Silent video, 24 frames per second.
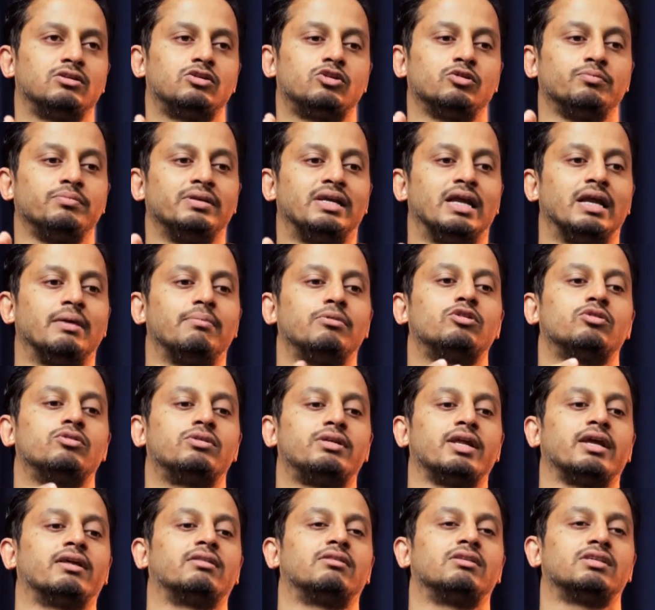to be able to
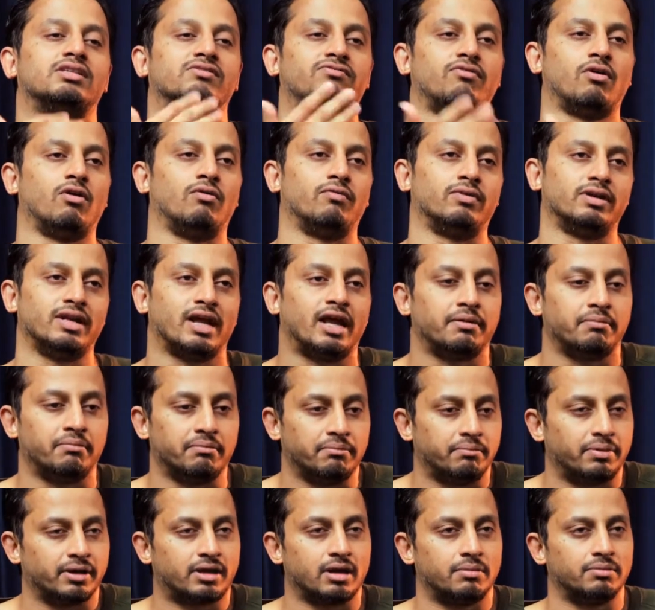take this forward
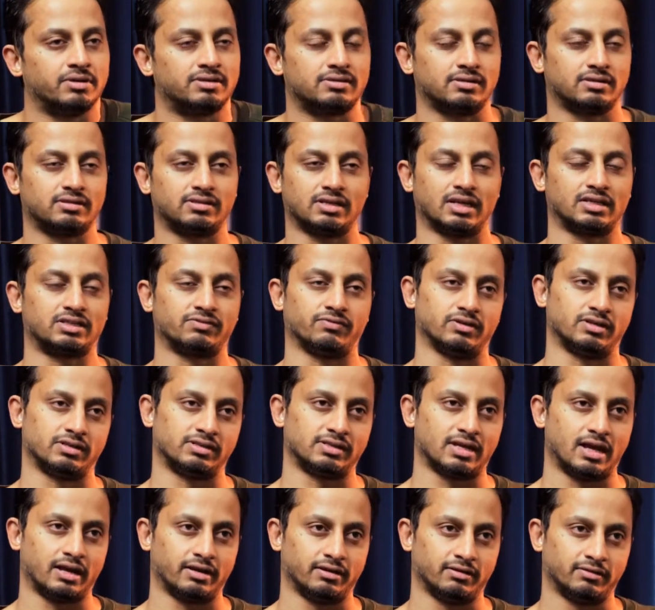and become a successful
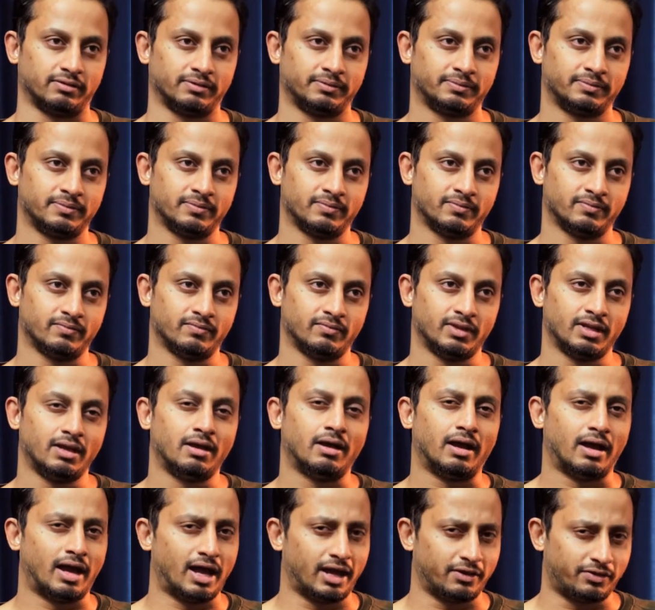designer.
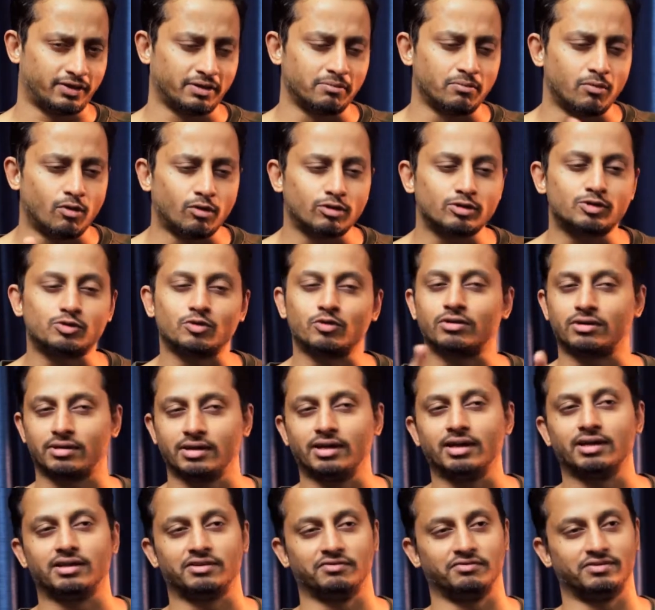I think more so
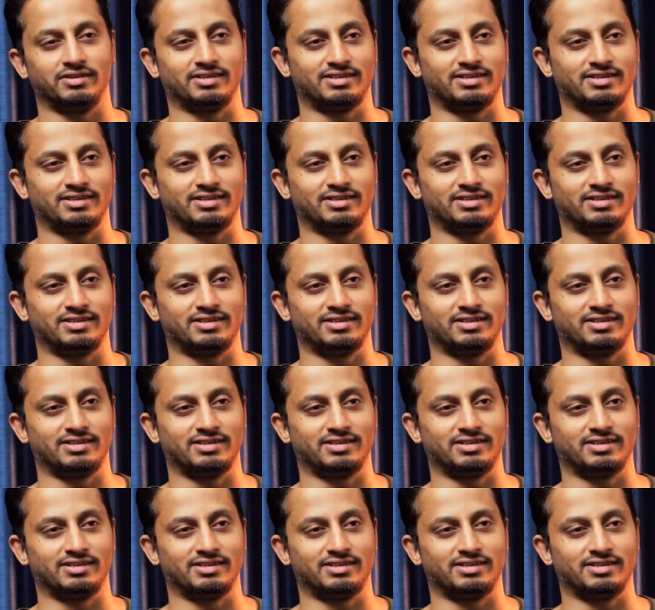creative